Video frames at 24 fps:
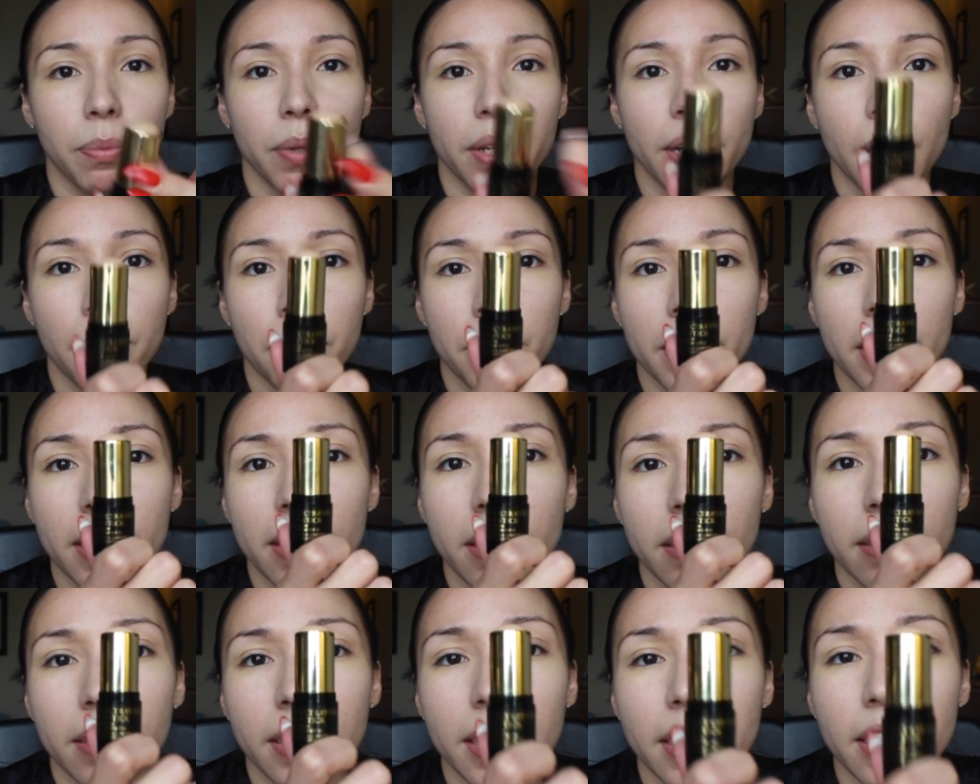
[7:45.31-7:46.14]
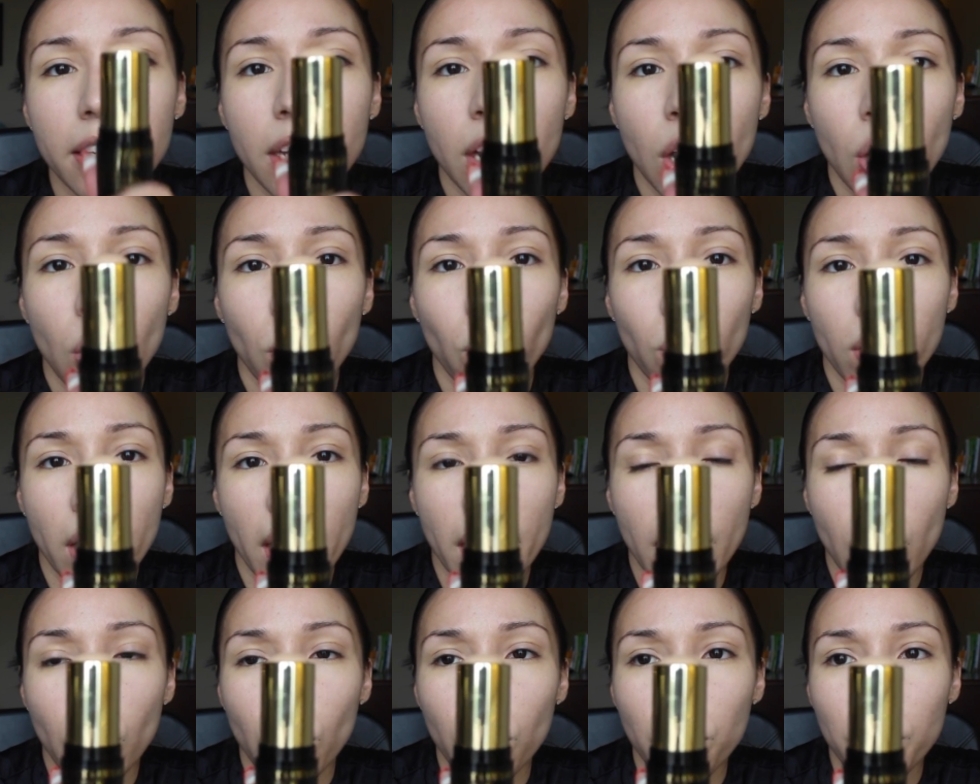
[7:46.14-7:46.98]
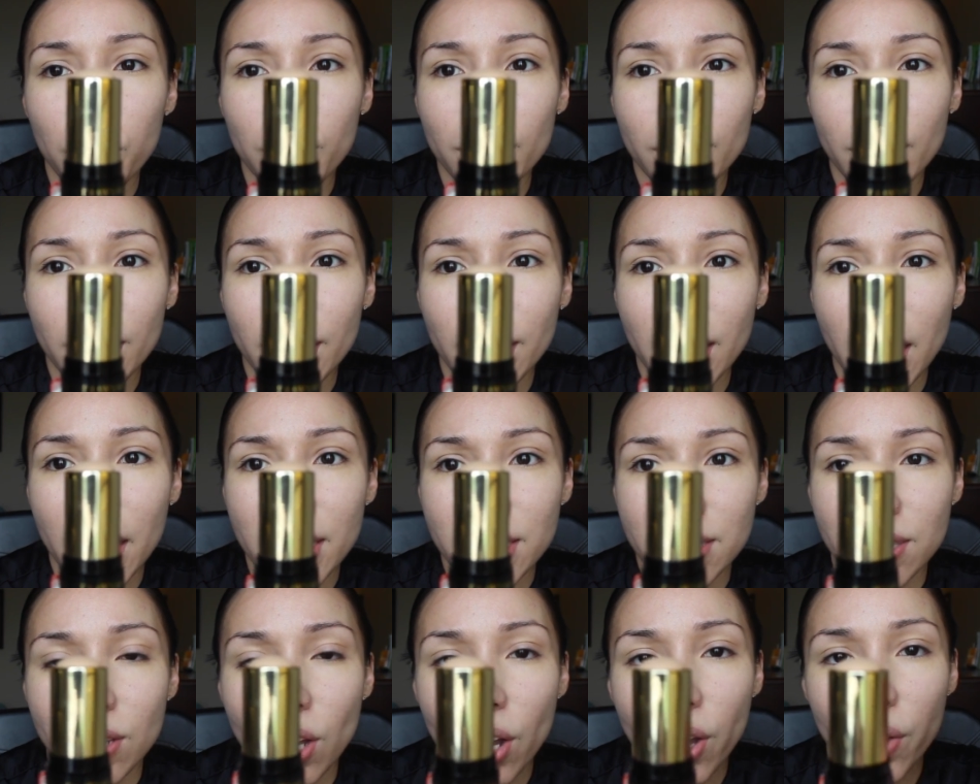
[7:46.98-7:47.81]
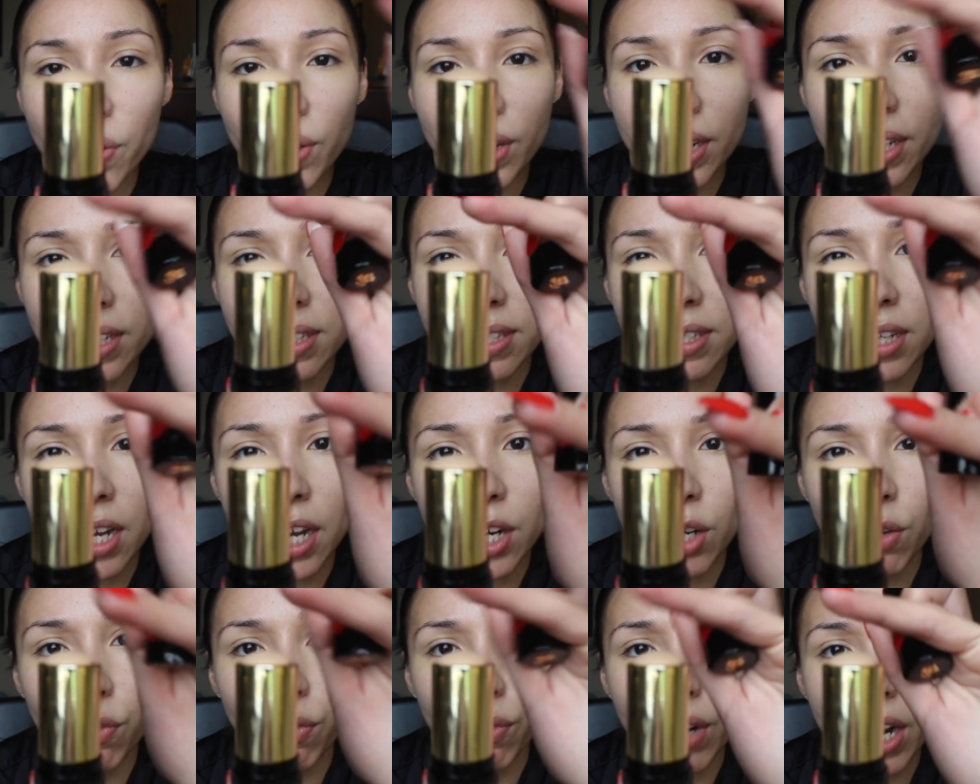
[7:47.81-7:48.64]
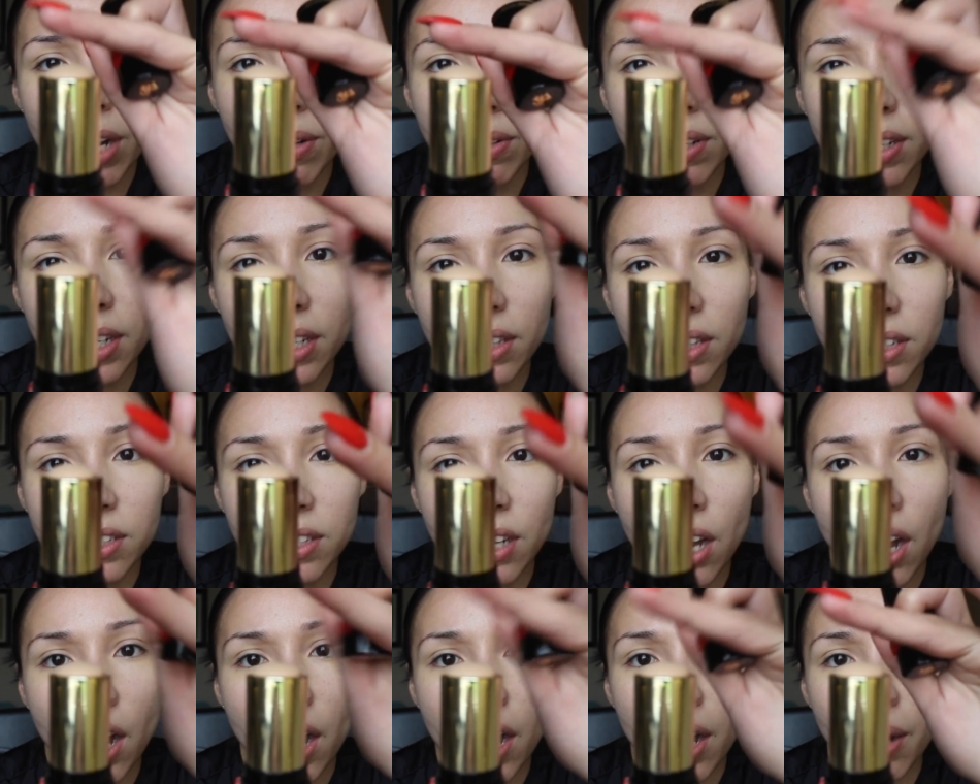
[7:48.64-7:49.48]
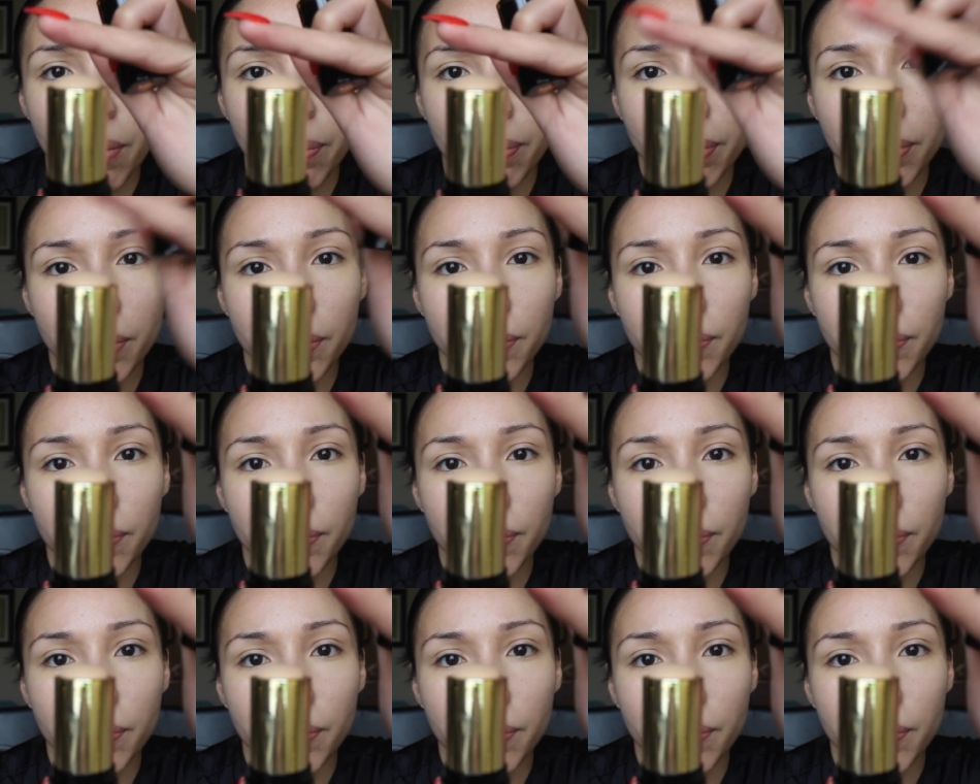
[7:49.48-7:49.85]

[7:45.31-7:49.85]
But immediately when I opened it, I saw that it's kind of rounded at the top,